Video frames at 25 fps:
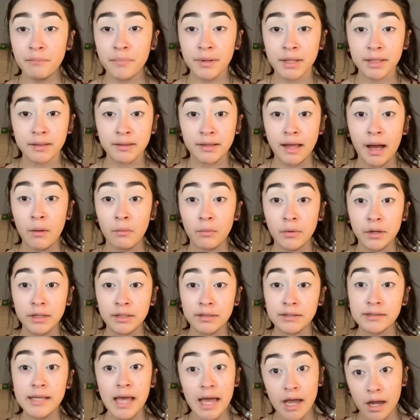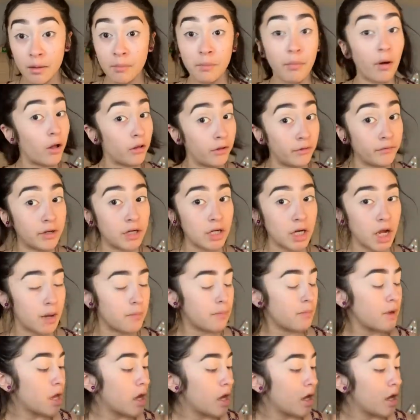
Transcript: but that would take up all of our time.